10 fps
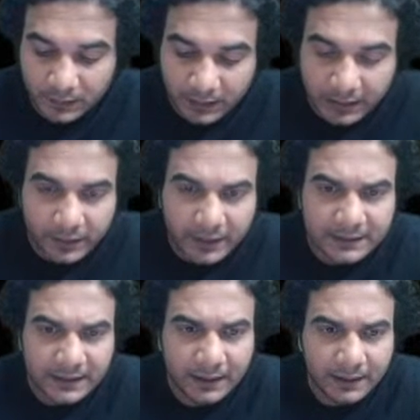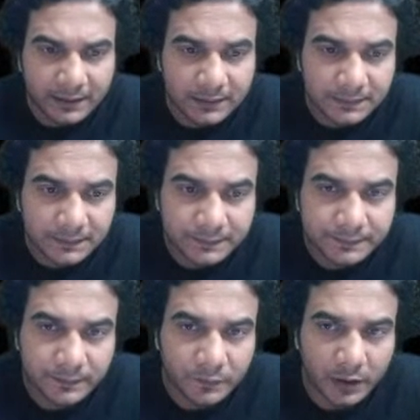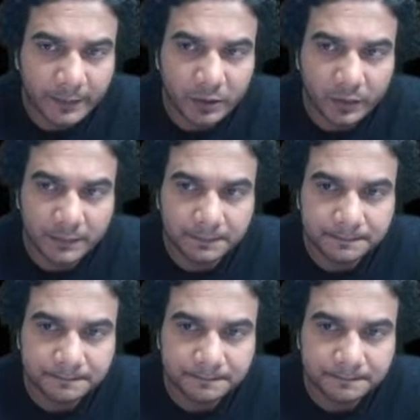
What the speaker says: Are you understanding this? What am I doing?